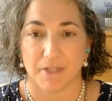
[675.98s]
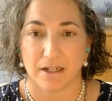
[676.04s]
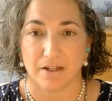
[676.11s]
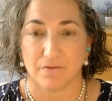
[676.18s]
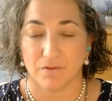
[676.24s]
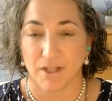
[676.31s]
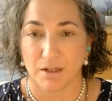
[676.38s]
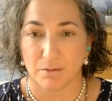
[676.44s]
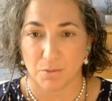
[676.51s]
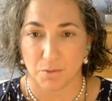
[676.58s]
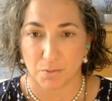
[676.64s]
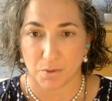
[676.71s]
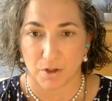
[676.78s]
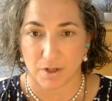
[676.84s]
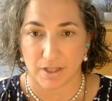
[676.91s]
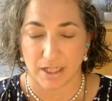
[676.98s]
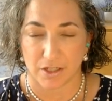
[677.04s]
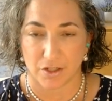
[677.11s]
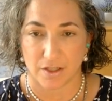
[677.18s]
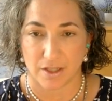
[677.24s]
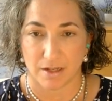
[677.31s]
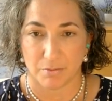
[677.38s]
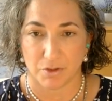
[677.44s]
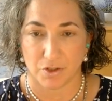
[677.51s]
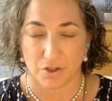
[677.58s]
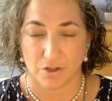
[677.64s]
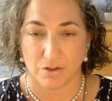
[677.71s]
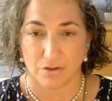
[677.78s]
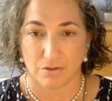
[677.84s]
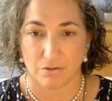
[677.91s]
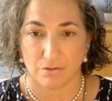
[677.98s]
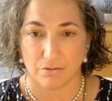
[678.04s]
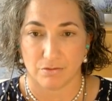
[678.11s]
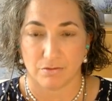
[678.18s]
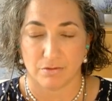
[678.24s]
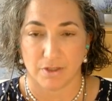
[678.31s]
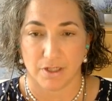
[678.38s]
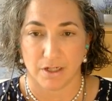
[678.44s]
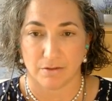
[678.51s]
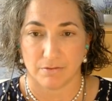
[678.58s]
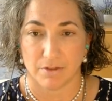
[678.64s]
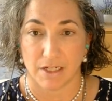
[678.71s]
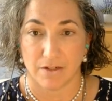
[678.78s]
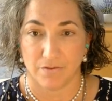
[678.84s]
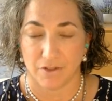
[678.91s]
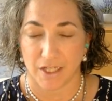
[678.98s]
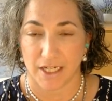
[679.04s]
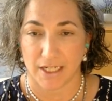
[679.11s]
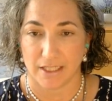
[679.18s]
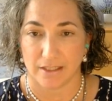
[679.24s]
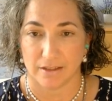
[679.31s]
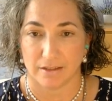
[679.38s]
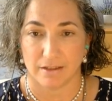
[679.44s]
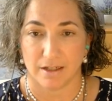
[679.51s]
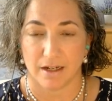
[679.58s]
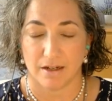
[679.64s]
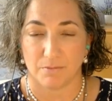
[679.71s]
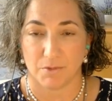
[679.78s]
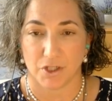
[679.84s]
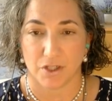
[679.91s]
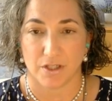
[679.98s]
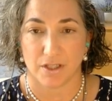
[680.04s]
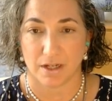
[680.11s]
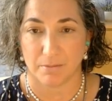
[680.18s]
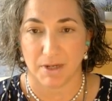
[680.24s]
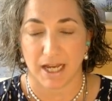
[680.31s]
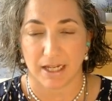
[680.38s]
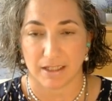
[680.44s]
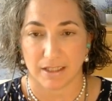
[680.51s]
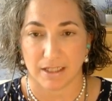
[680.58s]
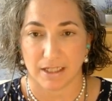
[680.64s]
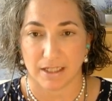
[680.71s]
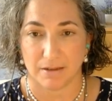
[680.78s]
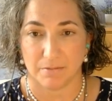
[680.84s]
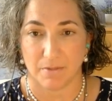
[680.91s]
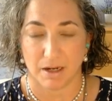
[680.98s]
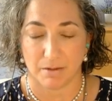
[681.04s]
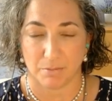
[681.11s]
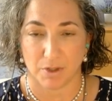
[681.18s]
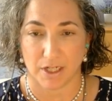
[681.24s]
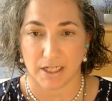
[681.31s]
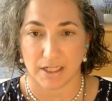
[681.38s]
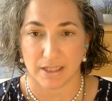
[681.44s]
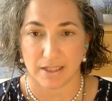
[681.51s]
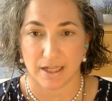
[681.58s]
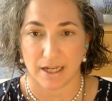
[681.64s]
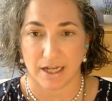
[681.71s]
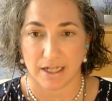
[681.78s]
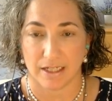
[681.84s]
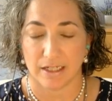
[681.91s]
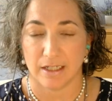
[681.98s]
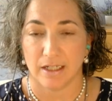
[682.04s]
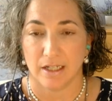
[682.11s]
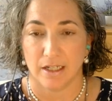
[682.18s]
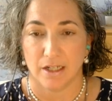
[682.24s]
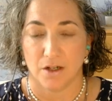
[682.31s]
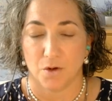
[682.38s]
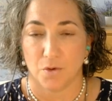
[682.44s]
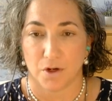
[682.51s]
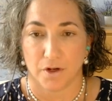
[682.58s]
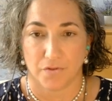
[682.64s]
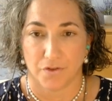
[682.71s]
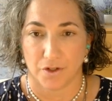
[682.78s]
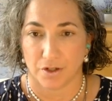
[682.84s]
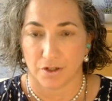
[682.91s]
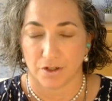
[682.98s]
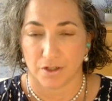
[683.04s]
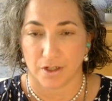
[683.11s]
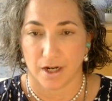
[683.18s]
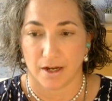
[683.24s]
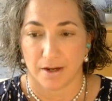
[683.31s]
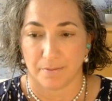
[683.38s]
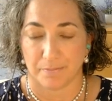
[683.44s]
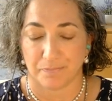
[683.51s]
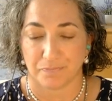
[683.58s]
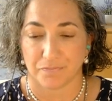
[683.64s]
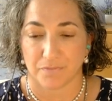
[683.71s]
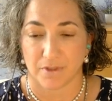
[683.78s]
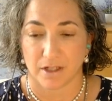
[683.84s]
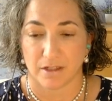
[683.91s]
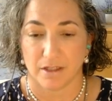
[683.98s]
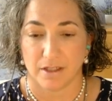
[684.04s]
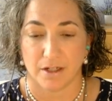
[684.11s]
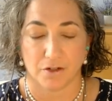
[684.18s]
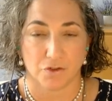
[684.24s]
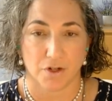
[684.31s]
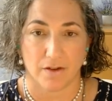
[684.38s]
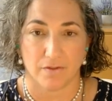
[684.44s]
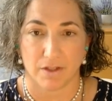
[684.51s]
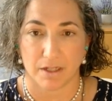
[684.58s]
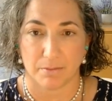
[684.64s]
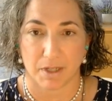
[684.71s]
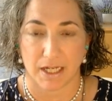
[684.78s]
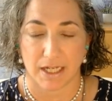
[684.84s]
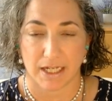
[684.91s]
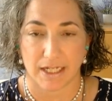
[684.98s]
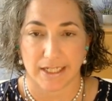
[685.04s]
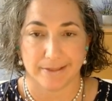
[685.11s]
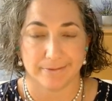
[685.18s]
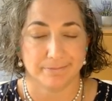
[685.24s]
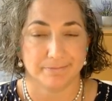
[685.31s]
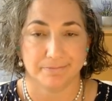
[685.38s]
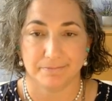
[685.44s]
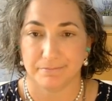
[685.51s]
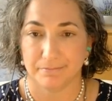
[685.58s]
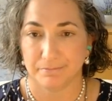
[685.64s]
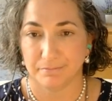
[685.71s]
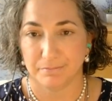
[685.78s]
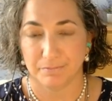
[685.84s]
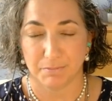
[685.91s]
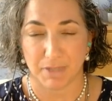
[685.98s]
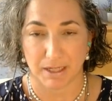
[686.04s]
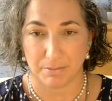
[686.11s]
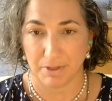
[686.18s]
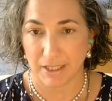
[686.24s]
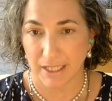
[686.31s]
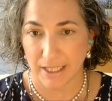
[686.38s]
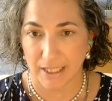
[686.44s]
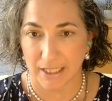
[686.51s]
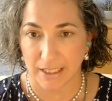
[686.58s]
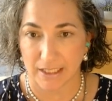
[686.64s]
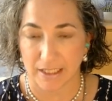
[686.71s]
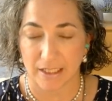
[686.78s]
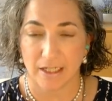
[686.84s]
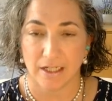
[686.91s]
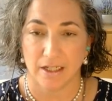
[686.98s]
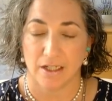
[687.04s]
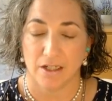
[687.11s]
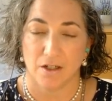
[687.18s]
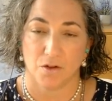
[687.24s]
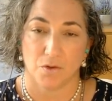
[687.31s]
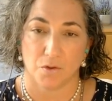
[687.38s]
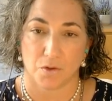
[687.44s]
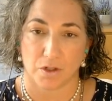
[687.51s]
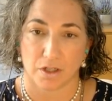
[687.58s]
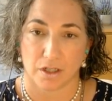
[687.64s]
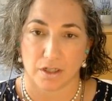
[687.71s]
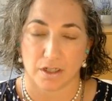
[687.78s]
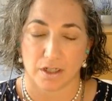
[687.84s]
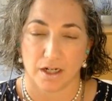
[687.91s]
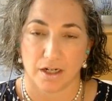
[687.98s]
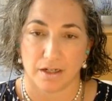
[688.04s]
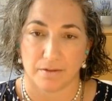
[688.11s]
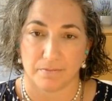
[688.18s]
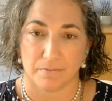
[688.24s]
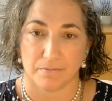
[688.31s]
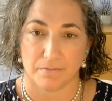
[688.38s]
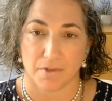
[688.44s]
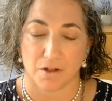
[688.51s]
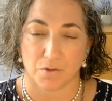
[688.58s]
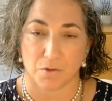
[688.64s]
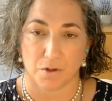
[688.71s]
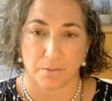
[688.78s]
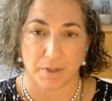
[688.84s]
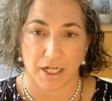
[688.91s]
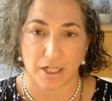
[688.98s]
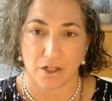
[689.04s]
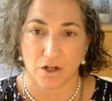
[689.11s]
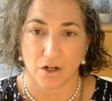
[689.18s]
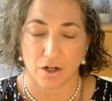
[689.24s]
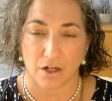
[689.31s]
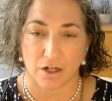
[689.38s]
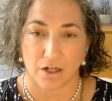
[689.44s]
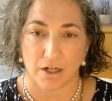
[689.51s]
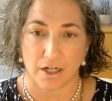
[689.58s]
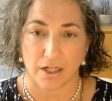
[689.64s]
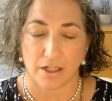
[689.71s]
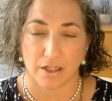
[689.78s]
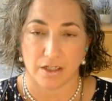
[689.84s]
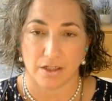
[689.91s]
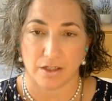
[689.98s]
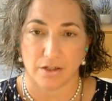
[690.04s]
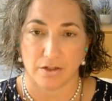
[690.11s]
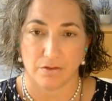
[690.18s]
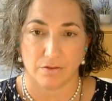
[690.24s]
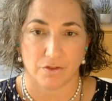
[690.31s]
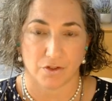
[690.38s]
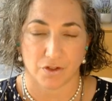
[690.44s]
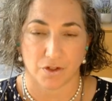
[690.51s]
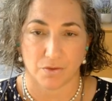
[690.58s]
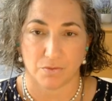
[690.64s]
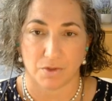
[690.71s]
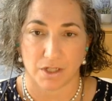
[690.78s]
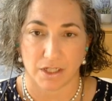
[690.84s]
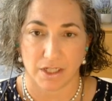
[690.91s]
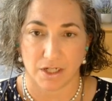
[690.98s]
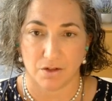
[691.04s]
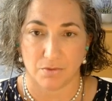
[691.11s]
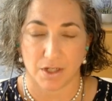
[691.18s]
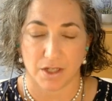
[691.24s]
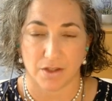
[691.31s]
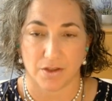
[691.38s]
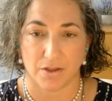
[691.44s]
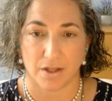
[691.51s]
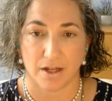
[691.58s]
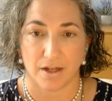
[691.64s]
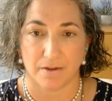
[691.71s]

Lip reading: inflatable board that she's able to, deflate when she's done paddling and bring it inside. Or if you're, traveling by plane or by car and you just don't want to deal with